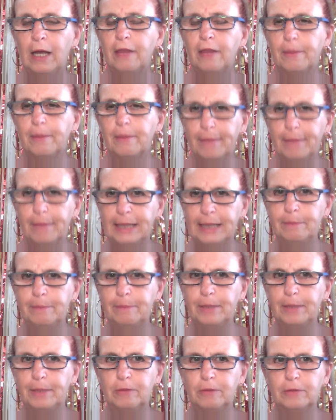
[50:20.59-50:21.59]
The main
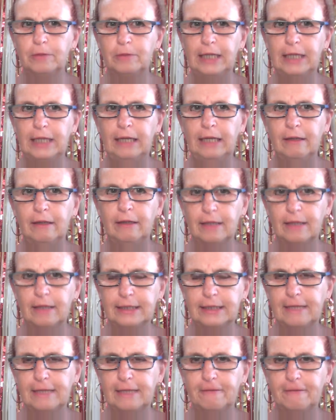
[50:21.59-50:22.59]
building that they
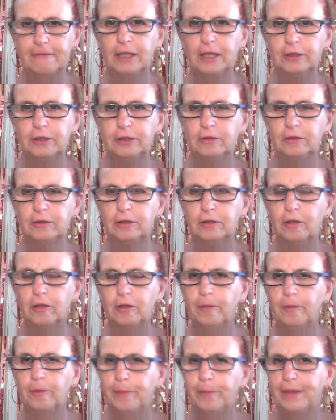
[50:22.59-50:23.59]
set fire to is gone,